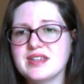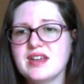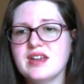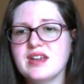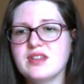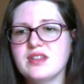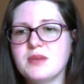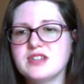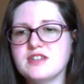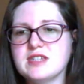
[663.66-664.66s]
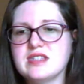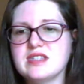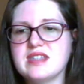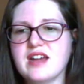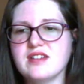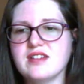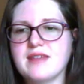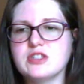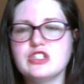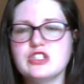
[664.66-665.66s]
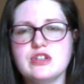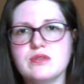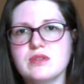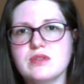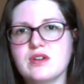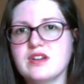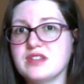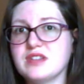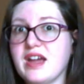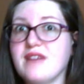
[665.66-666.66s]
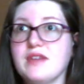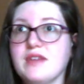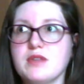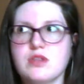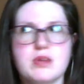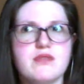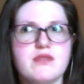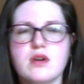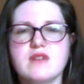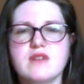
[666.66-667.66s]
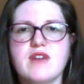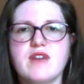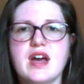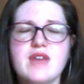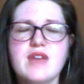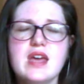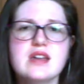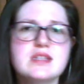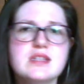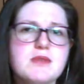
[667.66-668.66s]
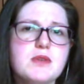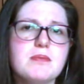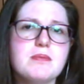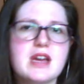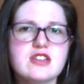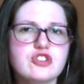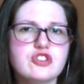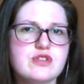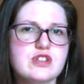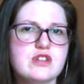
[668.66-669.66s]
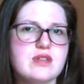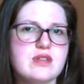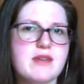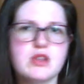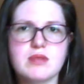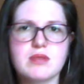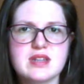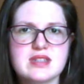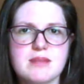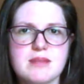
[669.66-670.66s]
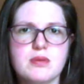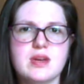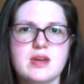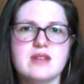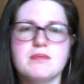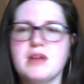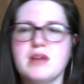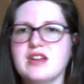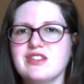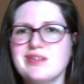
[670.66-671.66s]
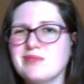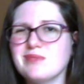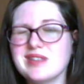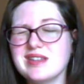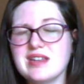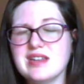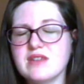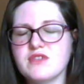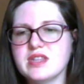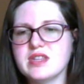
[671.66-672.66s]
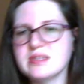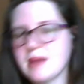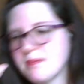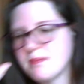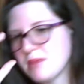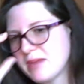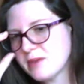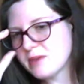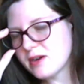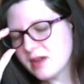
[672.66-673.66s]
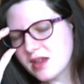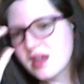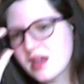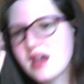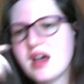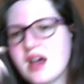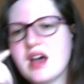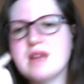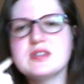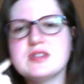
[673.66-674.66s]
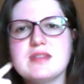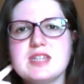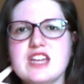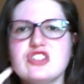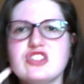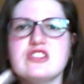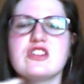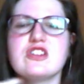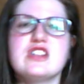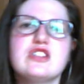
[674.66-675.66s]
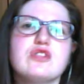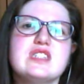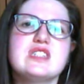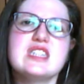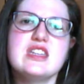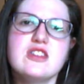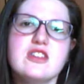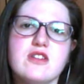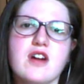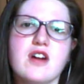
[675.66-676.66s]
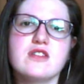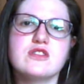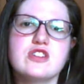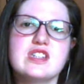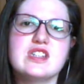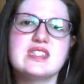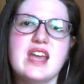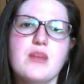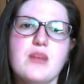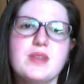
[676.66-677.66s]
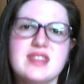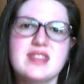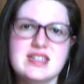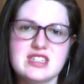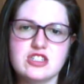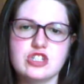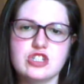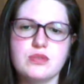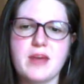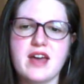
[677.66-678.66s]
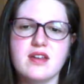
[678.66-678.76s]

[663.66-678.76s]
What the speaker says: The ones over to the side are level 2. You can also have level 3, 4, and 5. Some of you might choose to do level 3 at some point, but you don't really need it for this paper. So limitations, you're going to critique your articles. You're going to say what they didn't do well.